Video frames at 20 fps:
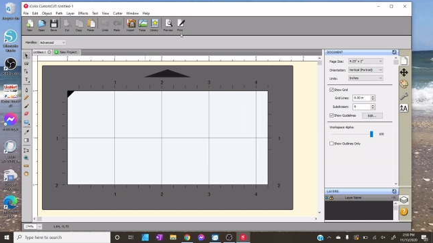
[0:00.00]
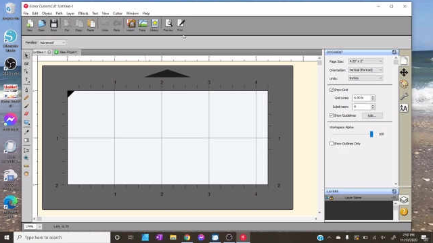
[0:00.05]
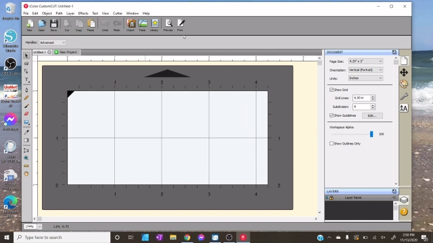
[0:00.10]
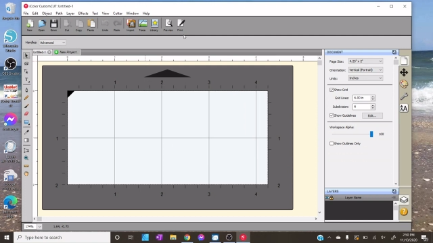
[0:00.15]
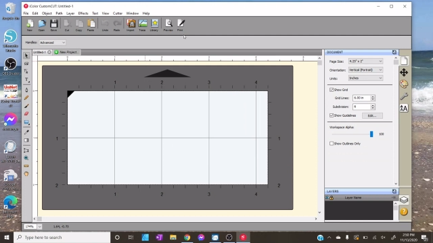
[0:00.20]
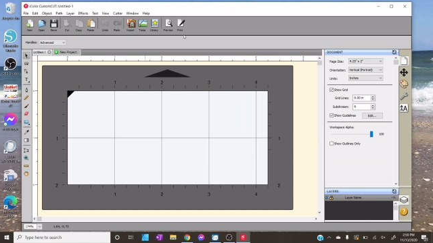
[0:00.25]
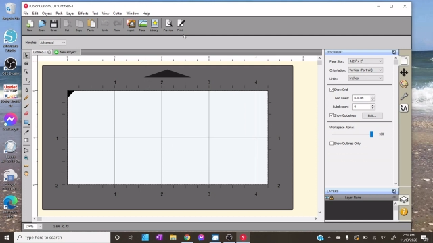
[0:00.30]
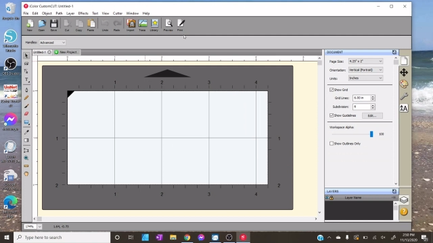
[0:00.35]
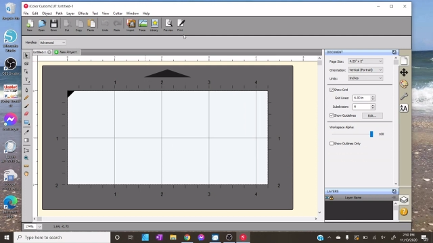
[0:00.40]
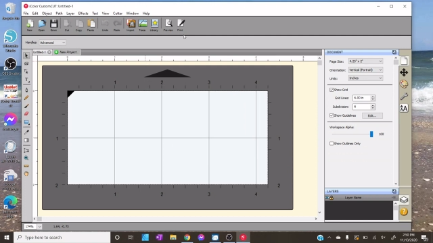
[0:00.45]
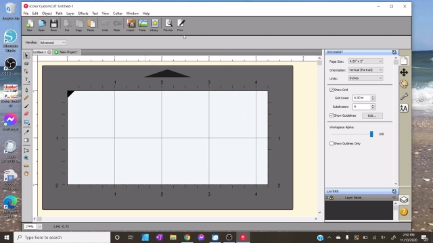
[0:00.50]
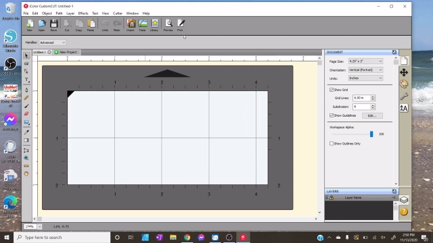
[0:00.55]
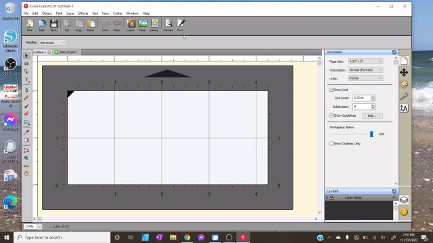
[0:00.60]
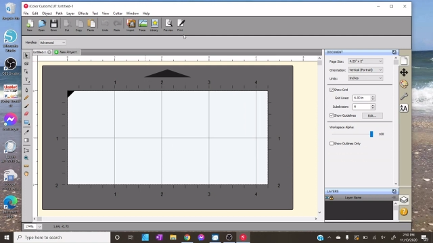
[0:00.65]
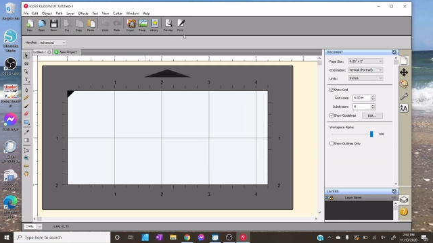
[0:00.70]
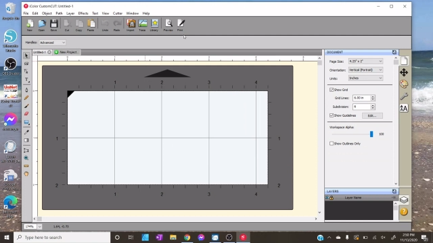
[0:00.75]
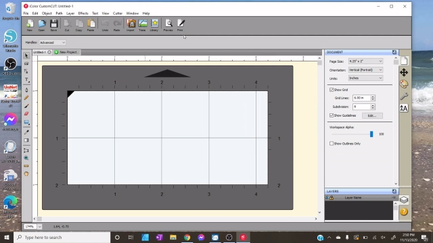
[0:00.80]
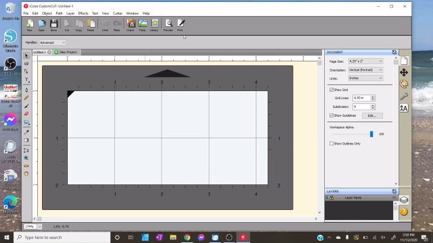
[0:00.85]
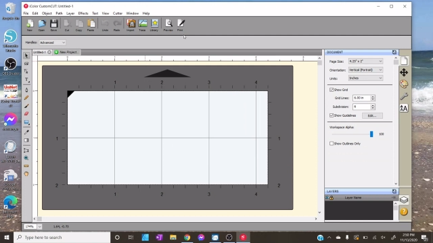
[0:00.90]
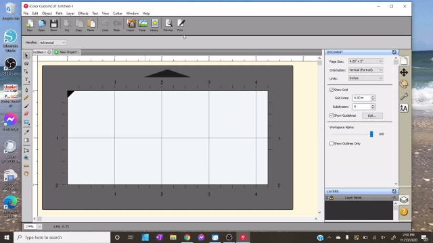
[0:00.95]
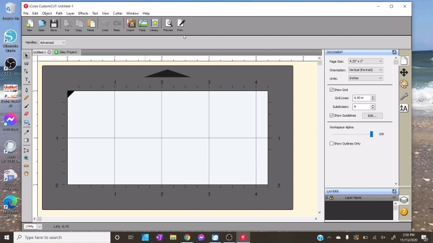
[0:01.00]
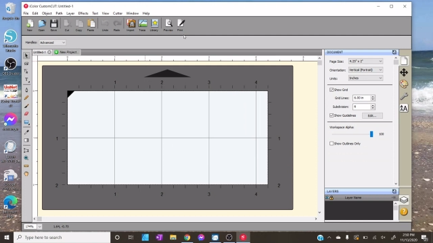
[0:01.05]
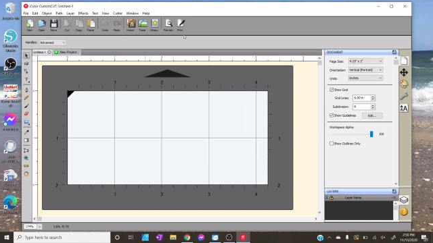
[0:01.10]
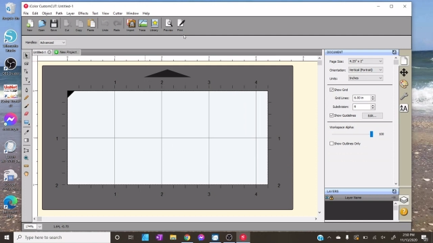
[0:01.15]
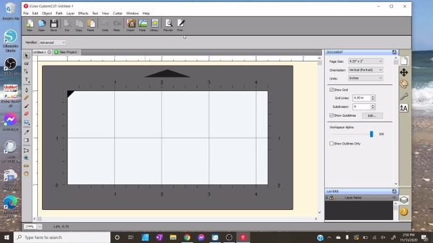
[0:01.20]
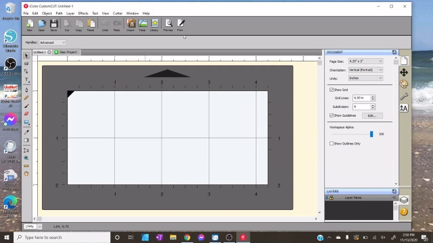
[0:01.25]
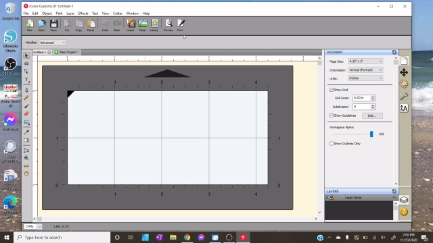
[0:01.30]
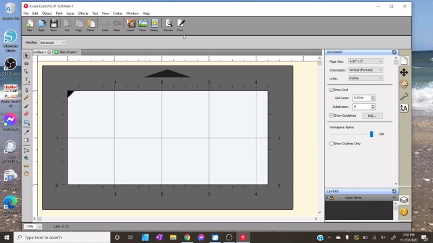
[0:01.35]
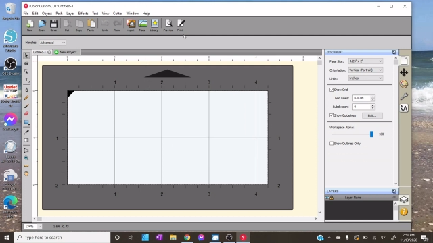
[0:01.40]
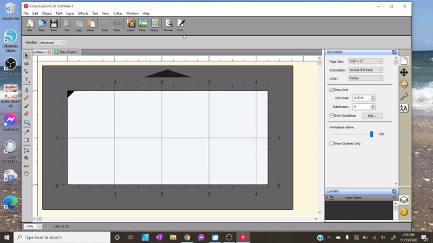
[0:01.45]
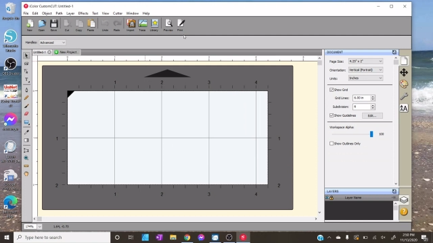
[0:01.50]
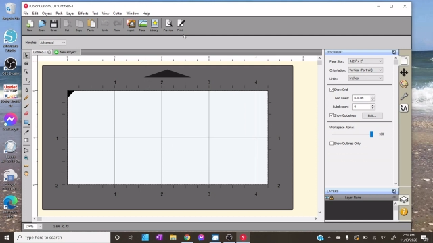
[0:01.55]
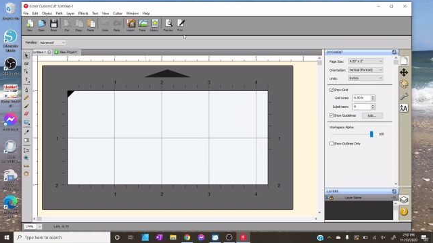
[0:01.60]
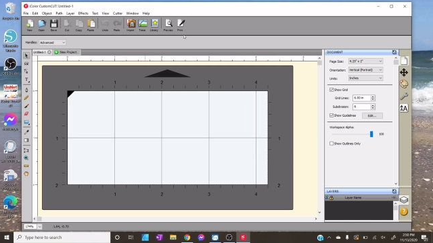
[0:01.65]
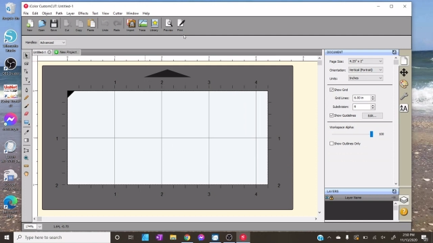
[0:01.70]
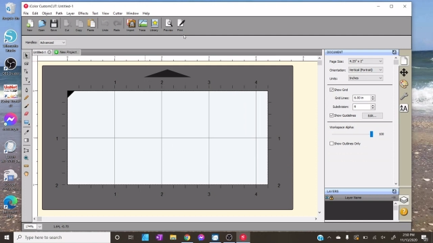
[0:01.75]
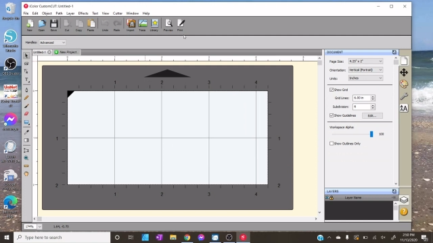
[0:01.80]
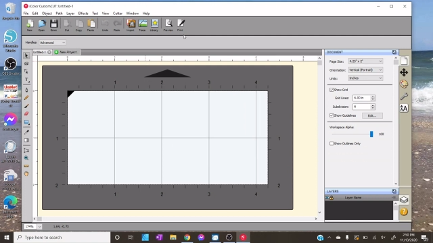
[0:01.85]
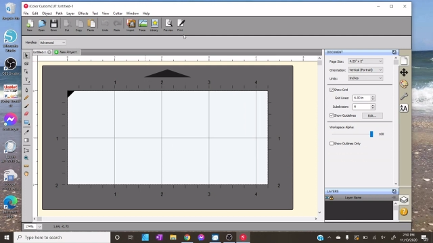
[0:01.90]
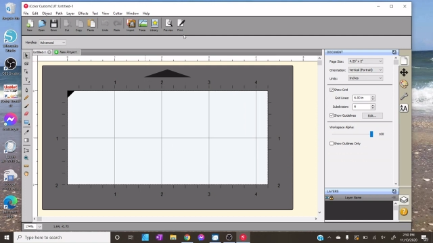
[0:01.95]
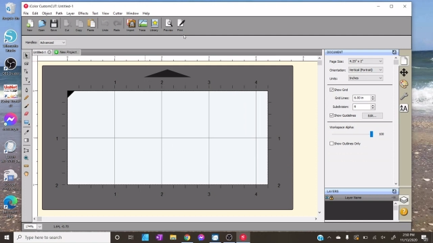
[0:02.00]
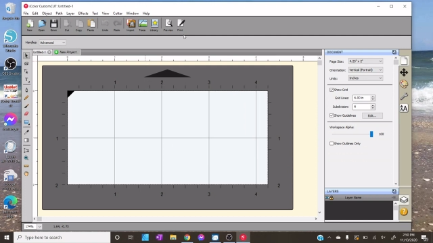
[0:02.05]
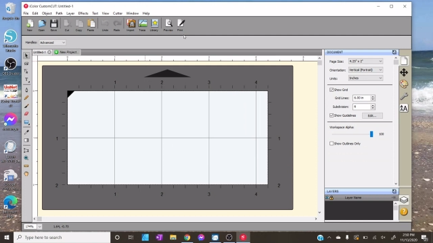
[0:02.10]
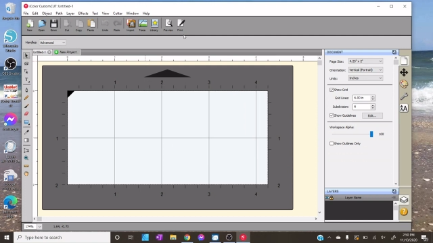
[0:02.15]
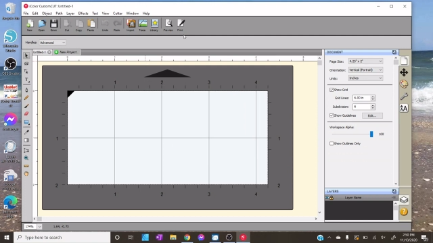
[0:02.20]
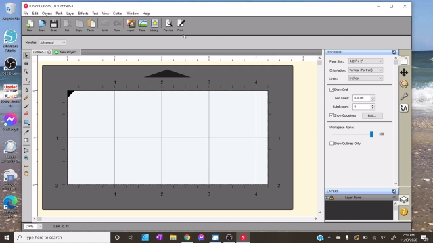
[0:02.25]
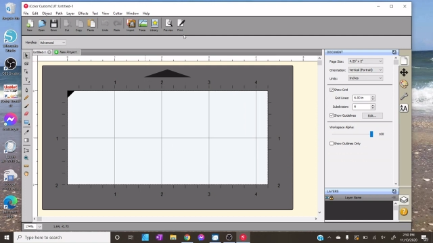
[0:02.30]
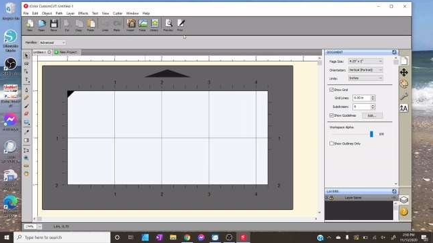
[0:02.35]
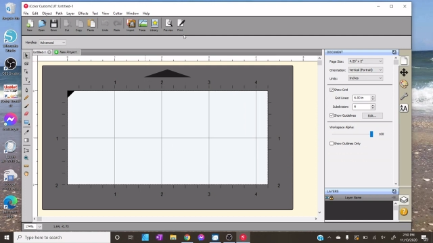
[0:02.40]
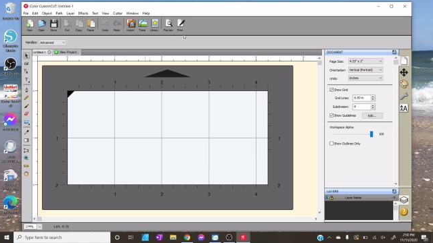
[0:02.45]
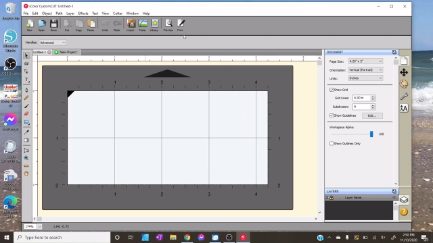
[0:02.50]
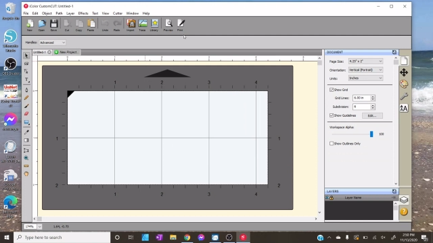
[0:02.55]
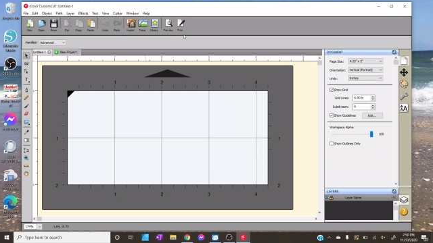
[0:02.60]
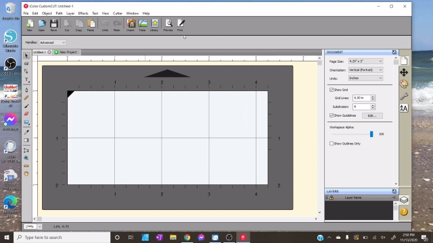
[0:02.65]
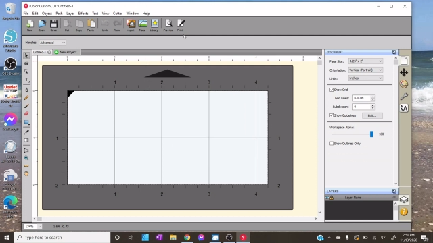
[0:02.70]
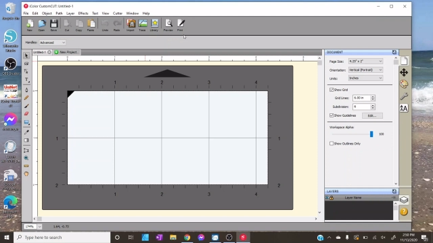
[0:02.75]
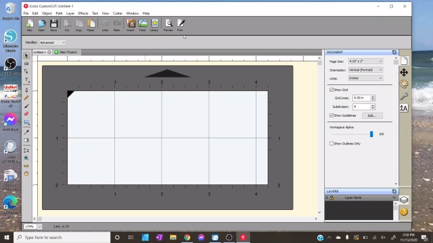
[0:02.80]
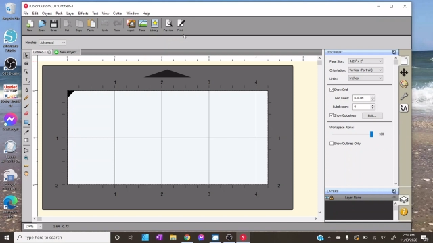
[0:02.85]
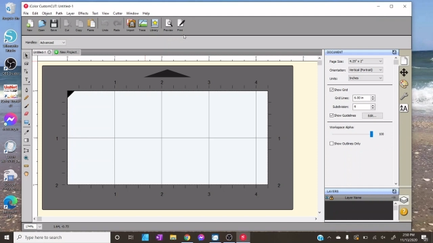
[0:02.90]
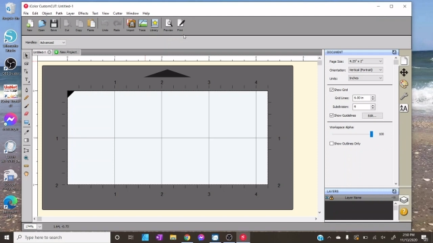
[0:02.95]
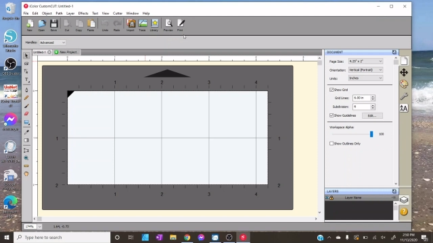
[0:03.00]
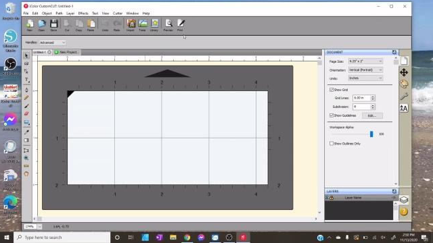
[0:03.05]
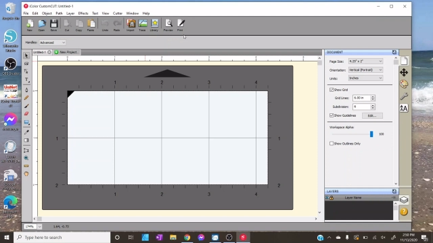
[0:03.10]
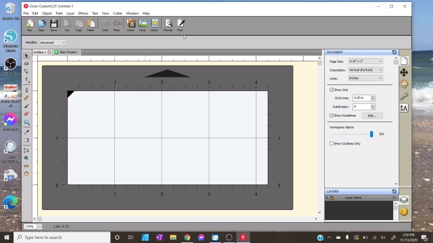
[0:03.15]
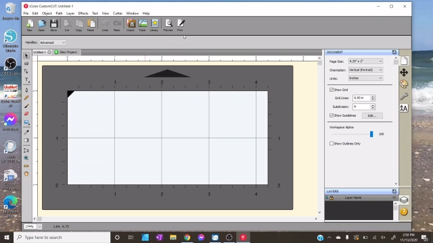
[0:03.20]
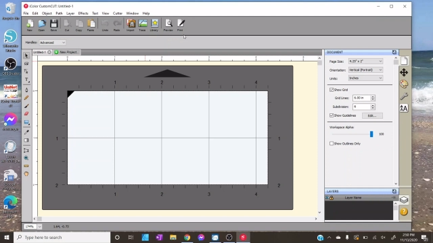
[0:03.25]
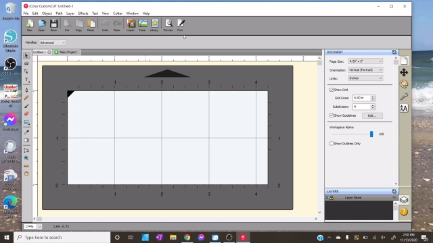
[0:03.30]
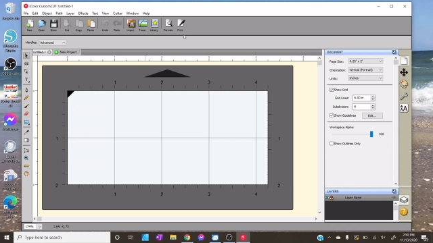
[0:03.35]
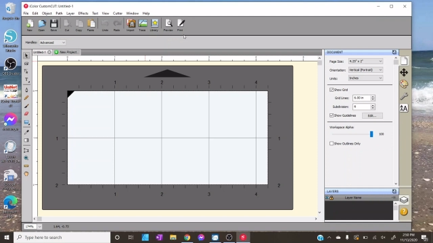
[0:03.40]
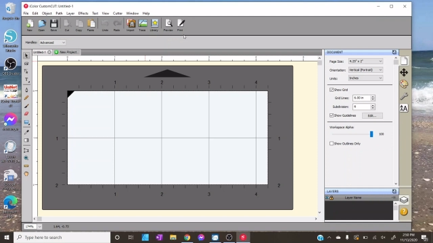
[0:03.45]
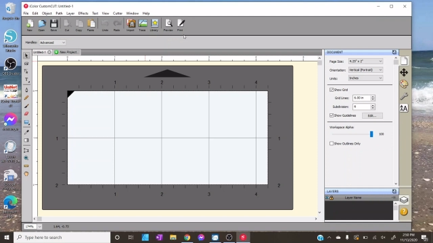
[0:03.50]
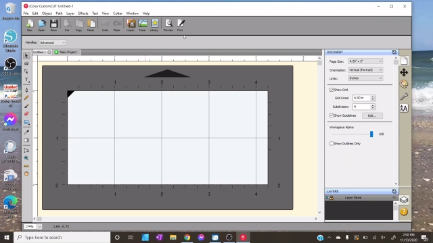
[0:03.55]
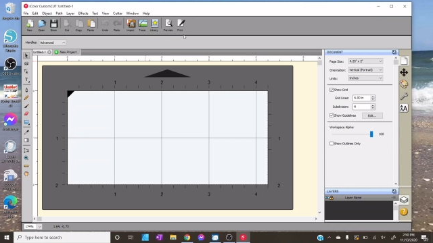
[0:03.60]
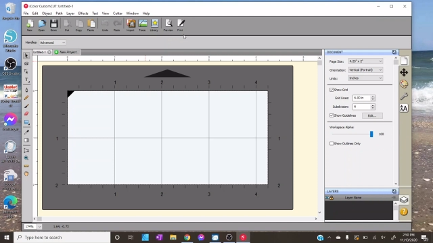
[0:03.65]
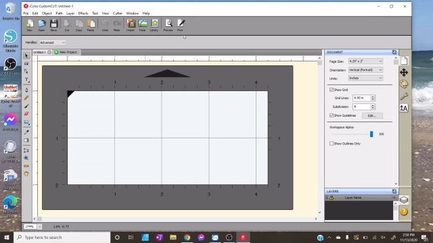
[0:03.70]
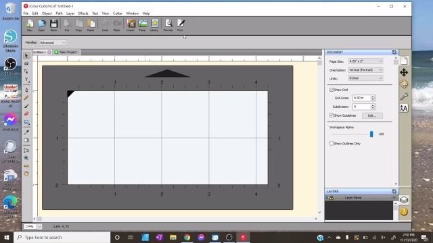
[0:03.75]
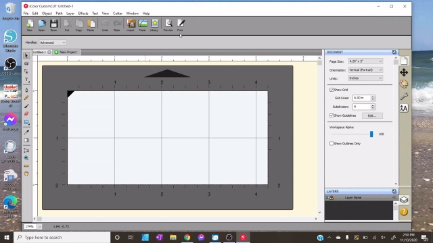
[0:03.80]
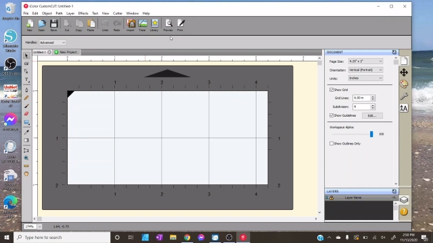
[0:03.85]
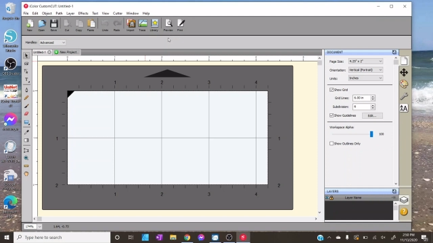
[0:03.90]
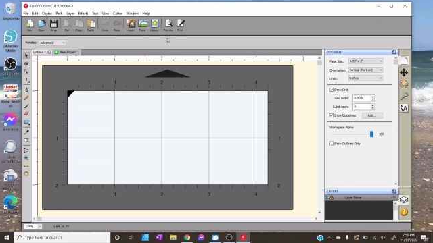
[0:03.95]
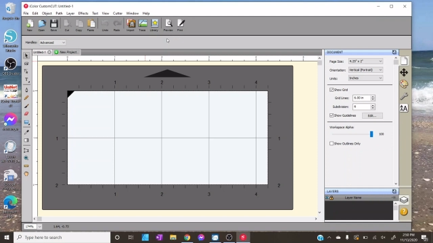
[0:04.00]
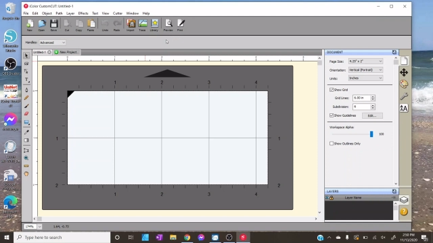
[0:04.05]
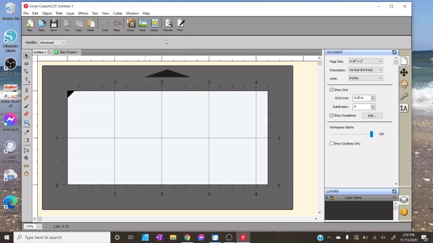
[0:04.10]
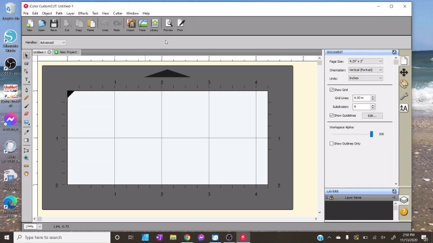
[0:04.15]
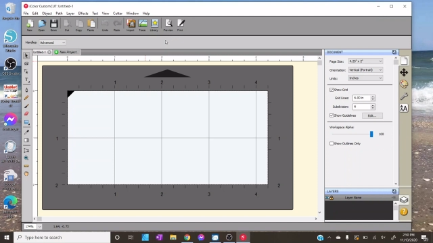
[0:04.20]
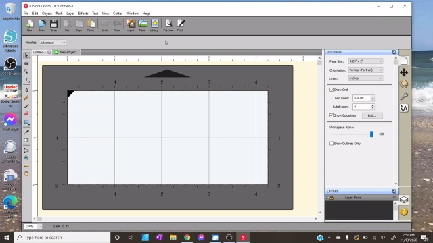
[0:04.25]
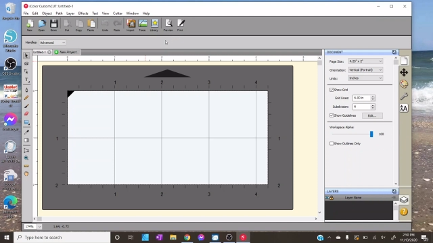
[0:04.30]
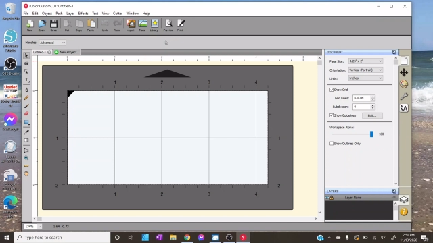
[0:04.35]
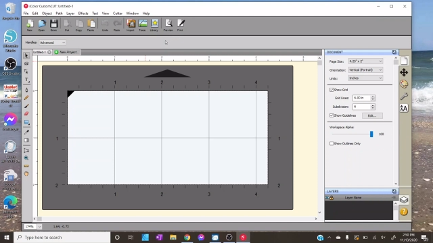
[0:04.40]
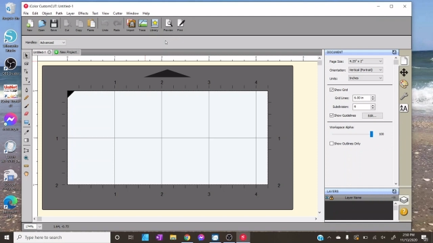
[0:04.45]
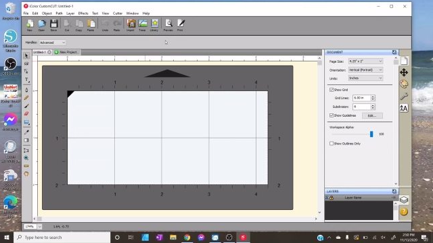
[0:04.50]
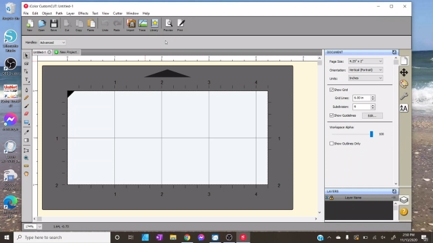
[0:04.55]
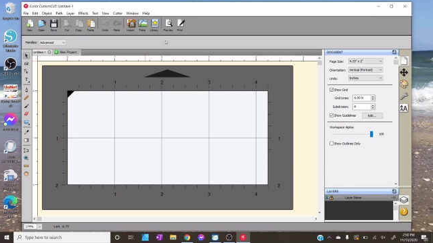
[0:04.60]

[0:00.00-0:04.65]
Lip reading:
No face is visible, so there are no lips to read.